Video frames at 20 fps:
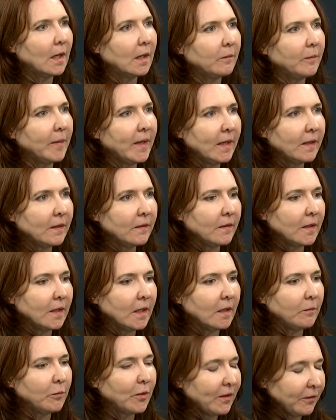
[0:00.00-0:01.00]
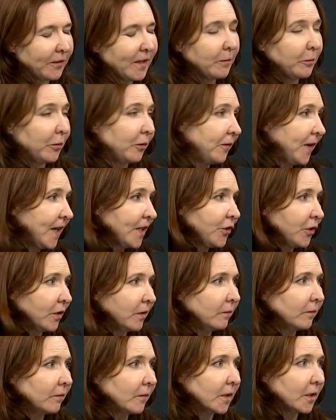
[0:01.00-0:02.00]
make the
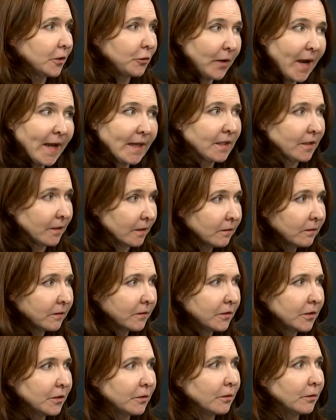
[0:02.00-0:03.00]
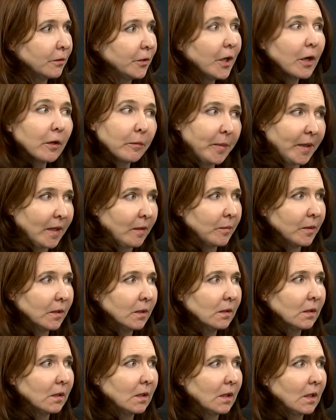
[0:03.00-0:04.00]
profession attractive to young
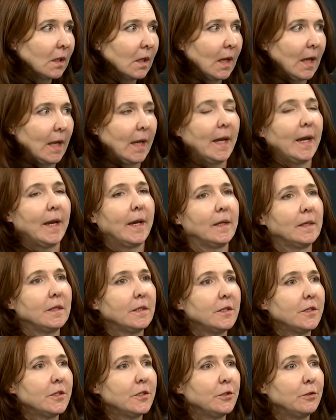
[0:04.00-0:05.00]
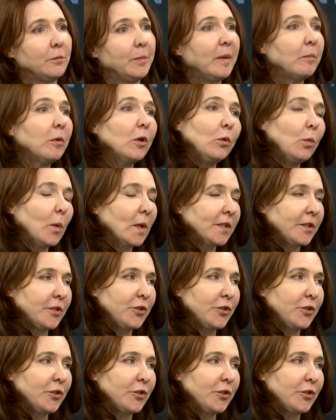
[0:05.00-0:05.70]
people and to people who want to